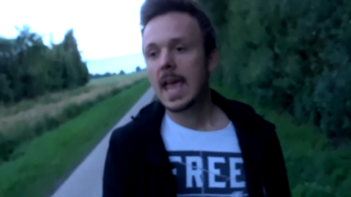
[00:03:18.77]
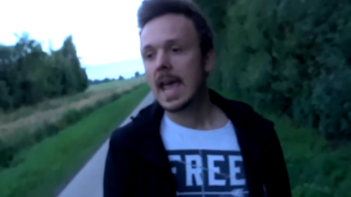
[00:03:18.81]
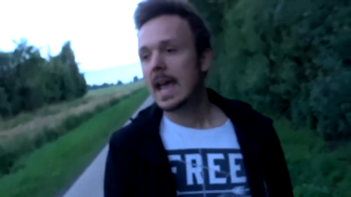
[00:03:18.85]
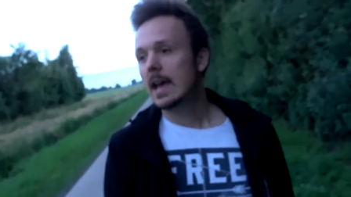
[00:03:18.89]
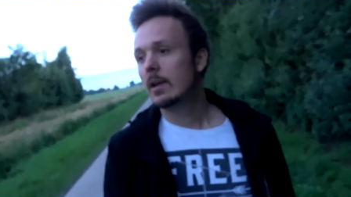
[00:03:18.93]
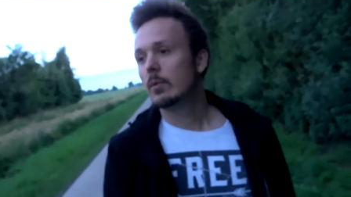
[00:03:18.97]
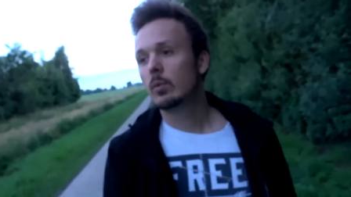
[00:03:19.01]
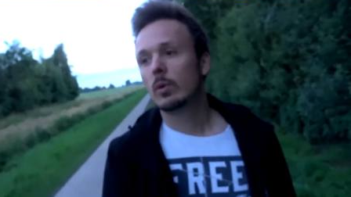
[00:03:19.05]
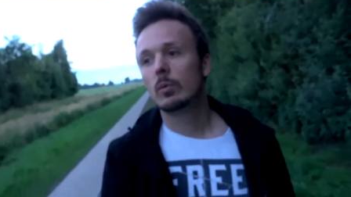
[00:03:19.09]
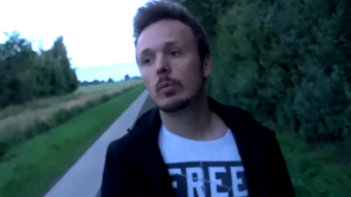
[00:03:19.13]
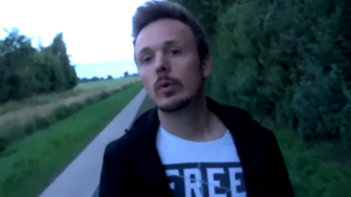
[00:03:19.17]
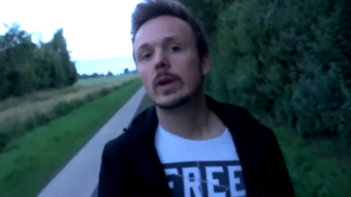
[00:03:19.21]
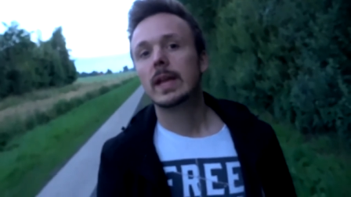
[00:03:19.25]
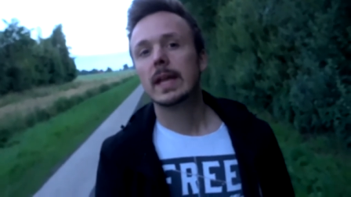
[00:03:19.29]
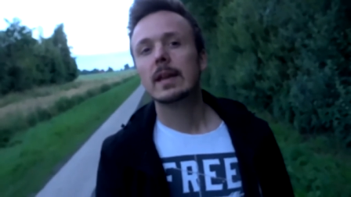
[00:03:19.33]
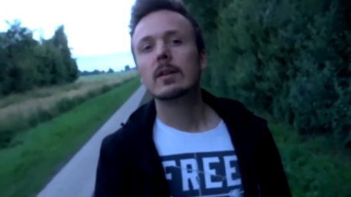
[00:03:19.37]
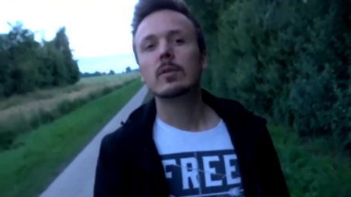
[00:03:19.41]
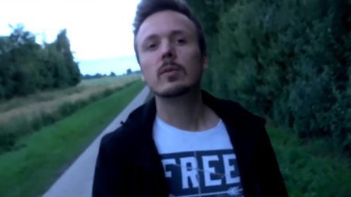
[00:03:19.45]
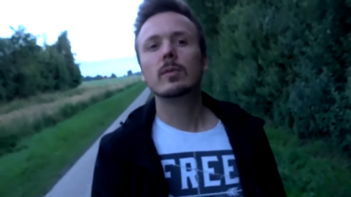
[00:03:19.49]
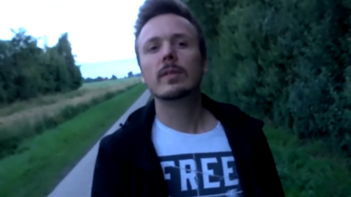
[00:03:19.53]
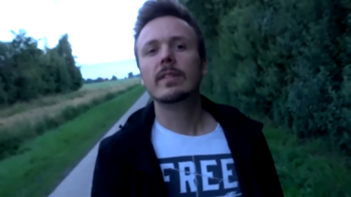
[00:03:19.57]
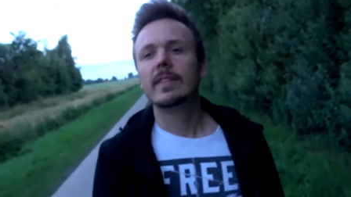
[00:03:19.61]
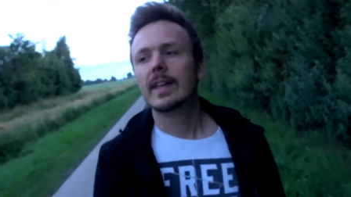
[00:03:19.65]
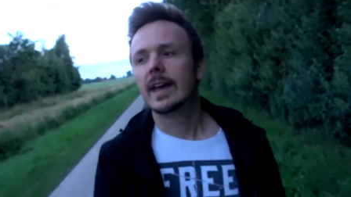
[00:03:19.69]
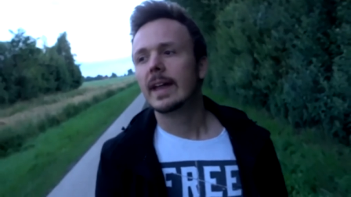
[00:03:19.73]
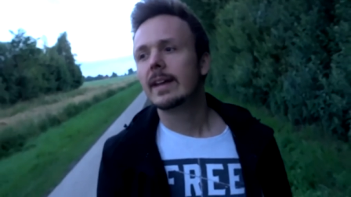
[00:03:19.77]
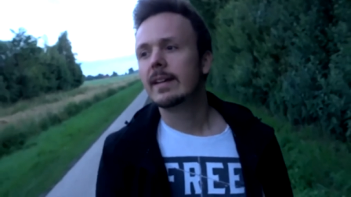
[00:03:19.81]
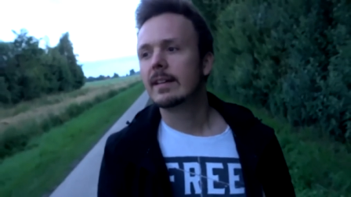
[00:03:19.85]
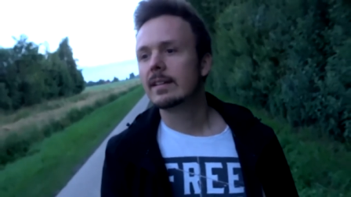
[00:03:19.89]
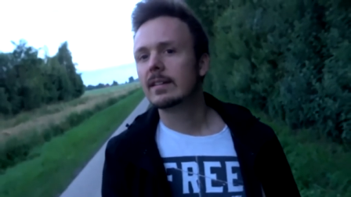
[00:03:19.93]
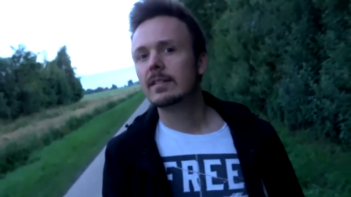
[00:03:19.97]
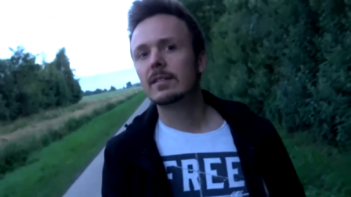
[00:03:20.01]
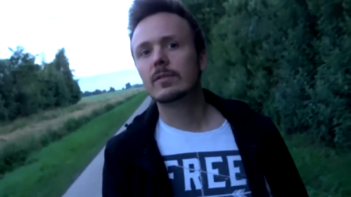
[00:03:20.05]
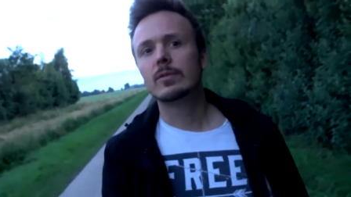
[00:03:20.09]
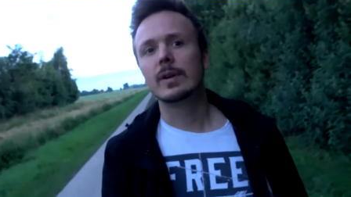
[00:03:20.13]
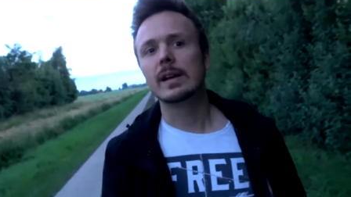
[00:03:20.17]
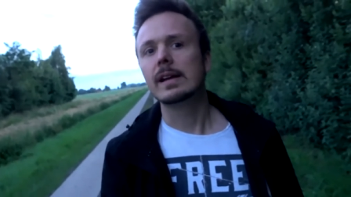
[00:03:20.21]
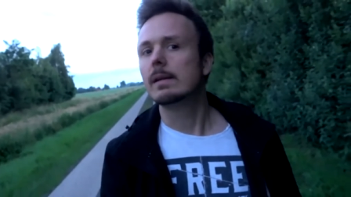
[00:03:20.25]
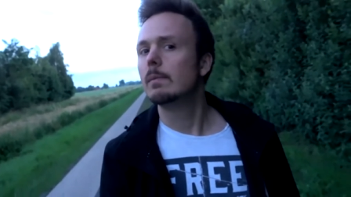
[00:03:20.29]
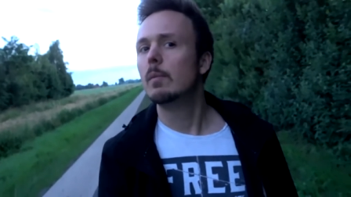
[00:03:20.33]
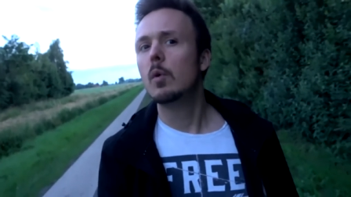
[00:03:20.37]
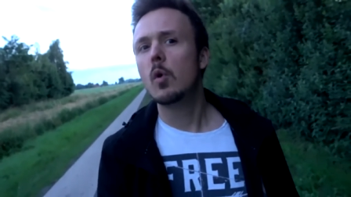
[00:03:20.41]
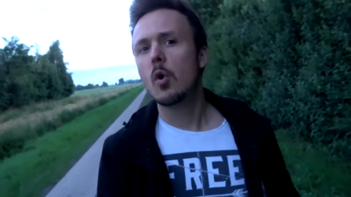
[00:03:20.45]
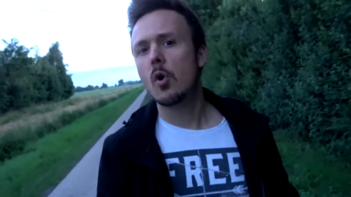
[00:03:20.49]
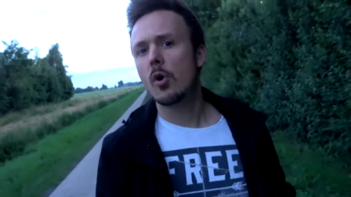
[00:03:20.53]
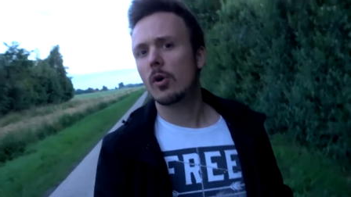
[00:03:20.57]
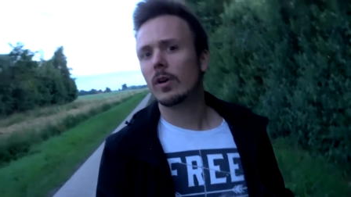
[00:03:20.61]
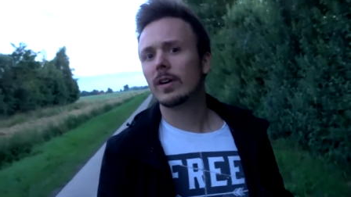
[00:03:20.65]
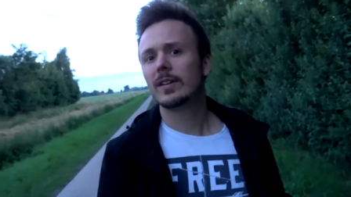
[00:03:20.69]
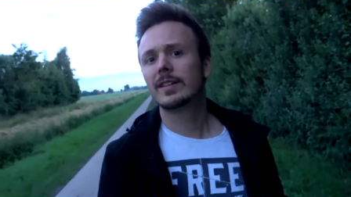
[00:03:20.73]
and what we can do then is drink
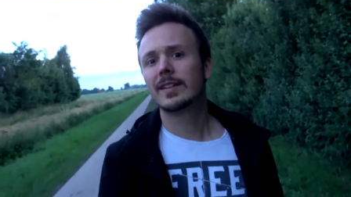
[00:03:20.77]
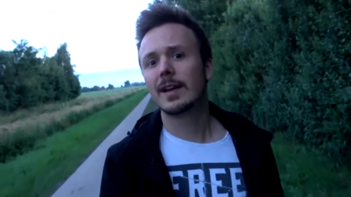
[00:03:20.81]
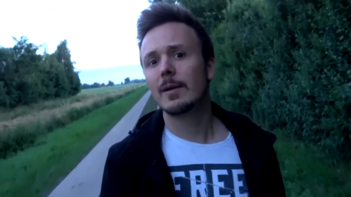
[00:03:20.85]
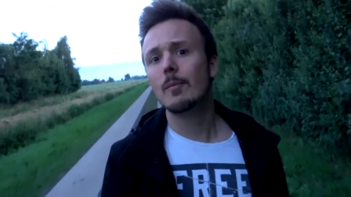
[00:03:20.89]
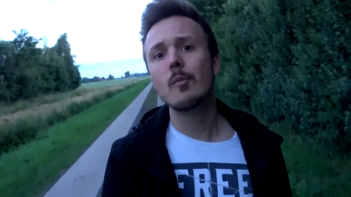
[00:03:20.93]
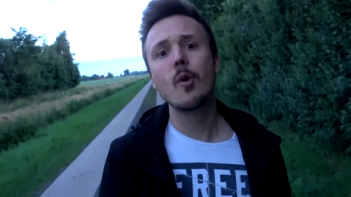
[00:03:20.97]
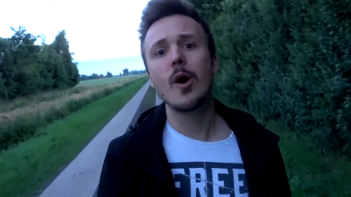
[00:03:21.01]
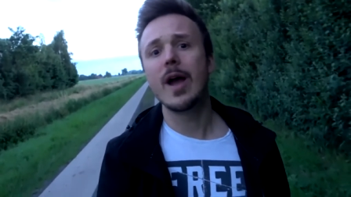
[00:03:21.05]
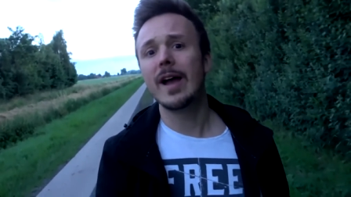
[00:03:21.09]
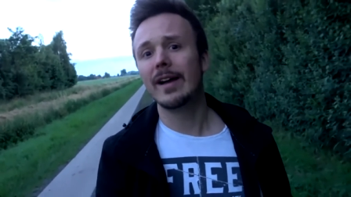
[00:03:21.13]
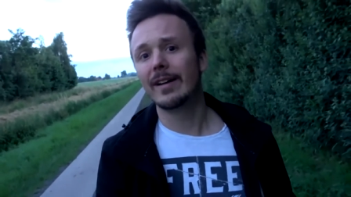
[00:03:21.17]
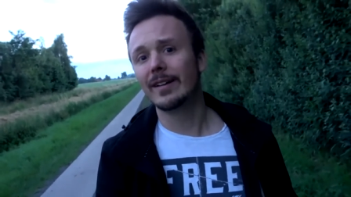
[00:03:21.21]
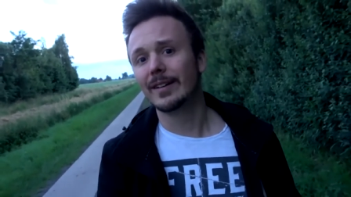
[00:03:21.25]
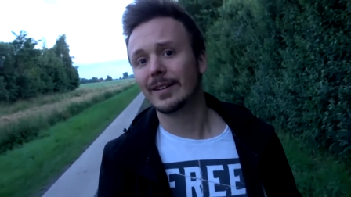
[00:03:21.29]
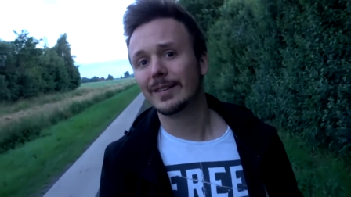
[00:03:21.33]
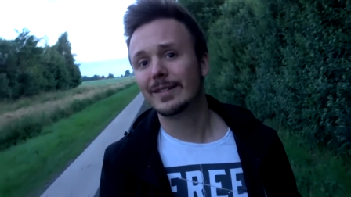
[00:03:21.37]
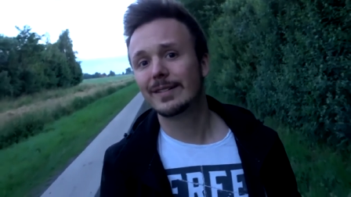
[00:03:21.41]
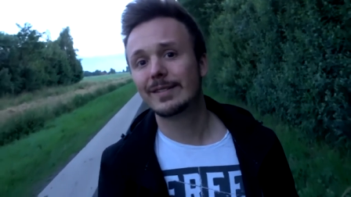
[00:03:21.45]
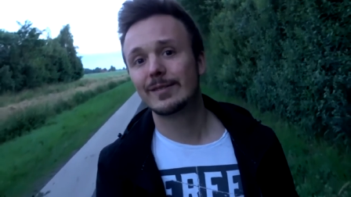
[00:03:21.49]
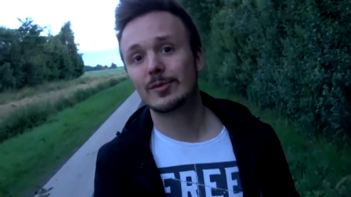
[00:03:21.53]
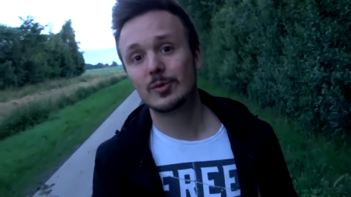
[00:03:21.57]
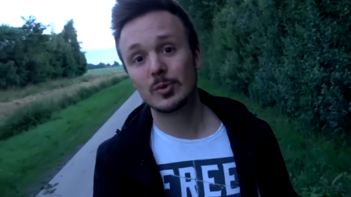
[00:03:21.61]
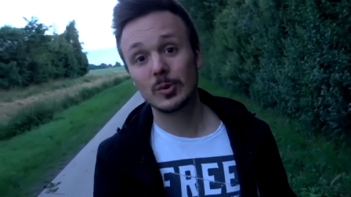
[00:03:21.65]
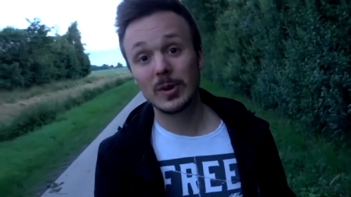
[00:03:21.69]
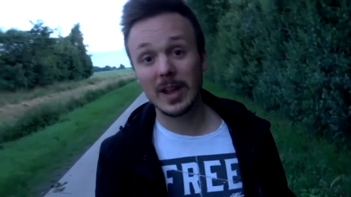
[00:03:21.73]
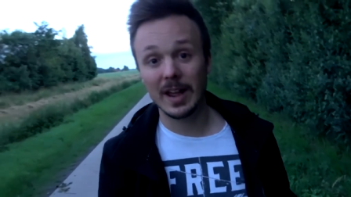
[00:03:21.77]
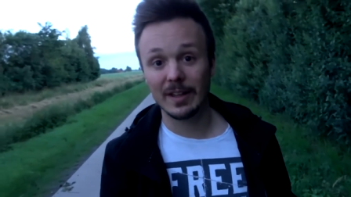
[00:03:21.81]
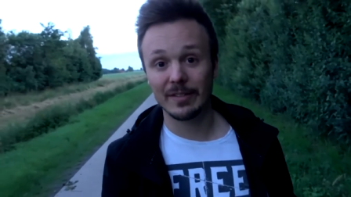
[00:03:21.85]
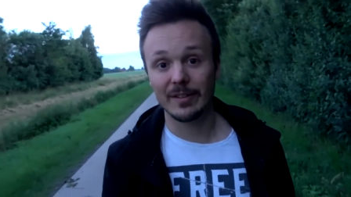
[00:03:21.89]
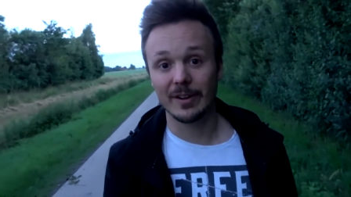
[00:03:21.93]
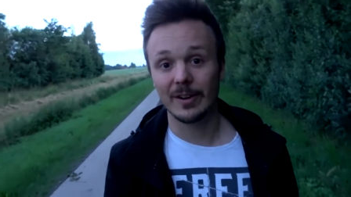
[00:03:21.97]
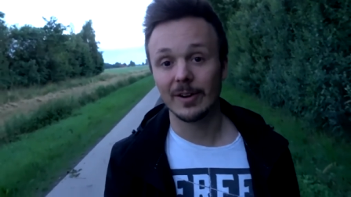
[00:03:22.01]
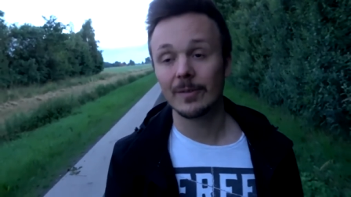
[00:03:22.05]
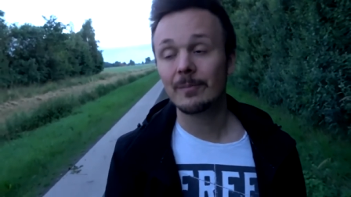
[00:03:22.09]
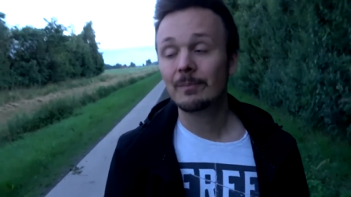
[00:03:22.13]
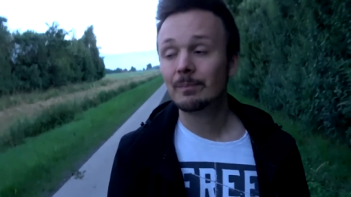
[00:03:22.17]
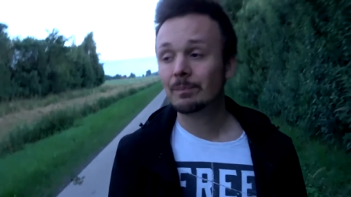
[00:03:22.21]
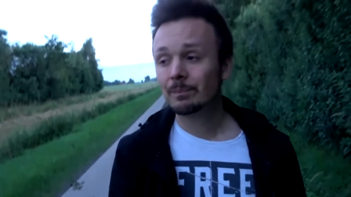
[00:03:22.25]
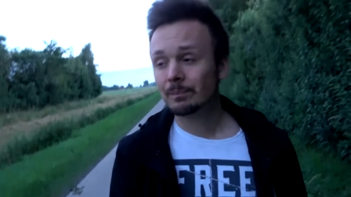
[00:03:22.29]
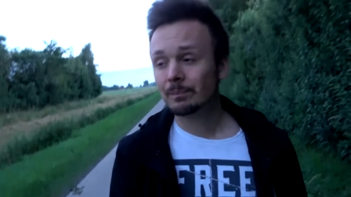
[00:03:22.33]
more somewhere else together.